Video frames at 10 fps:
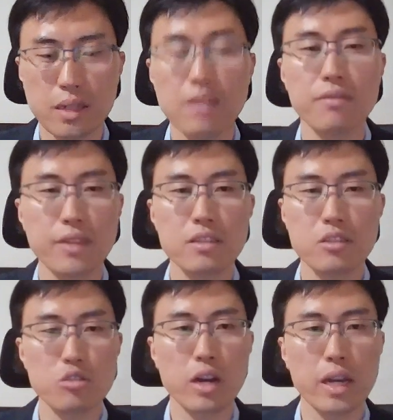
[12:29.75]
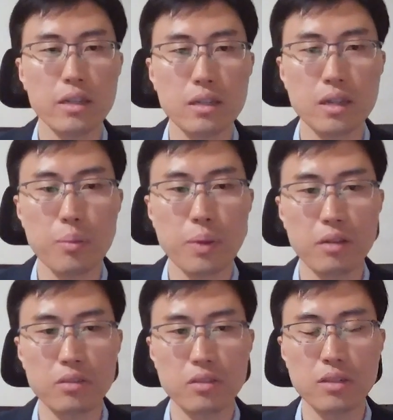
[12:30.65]
convince China
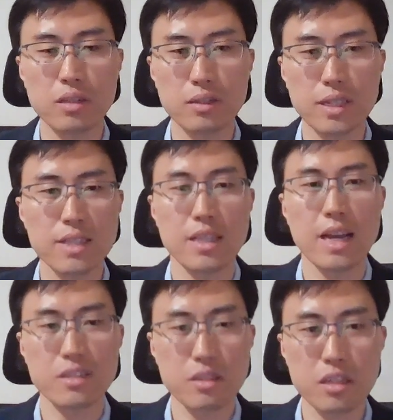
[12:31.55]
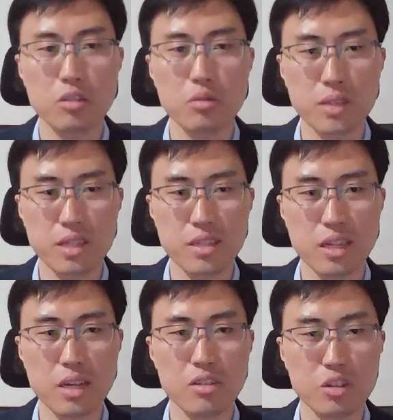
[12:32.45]
about the necessity to
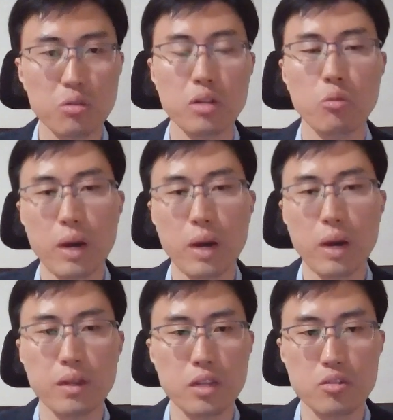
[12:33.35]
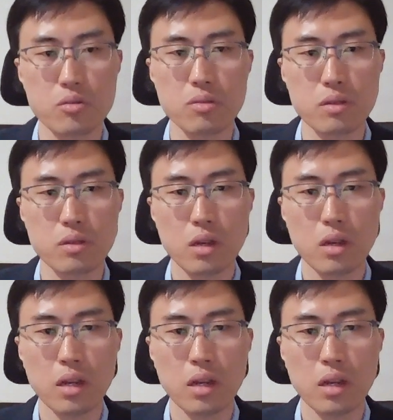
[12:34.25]
discuss nuclear weapon issues.